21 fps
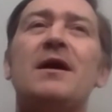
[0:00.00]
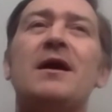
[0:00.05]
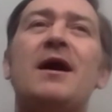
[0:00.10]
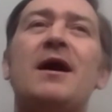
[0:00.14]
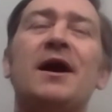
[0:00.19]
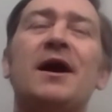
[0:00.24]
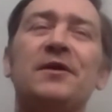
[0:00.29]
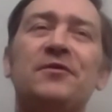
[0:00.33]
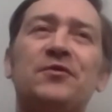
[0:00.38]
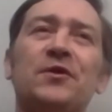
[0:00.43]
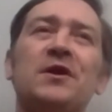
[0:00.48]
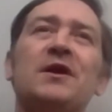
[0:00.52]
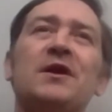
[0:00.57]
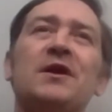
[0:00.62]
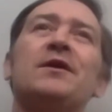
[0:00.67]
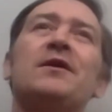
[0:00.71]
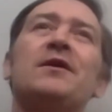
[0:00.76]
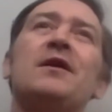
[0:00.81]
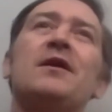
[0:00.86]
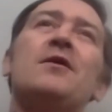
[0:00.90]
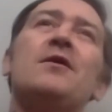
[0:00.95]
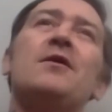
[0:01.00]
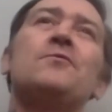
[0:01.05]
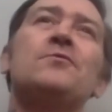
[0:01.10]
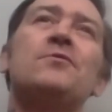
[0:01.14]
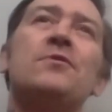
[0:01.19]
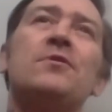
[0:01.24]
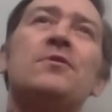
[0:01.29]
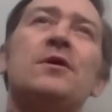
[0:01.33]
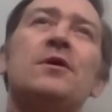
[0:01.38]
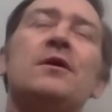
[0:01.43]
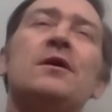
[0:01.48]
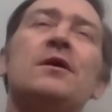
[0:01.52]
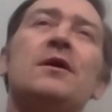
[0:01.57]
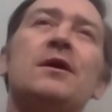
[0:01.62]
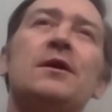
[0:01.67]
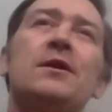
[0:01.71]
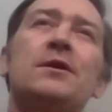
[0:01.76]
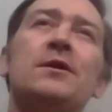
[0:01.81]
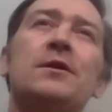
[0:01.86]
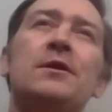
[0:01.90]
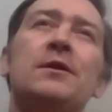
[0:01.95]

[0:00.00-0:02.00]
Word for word: I think around the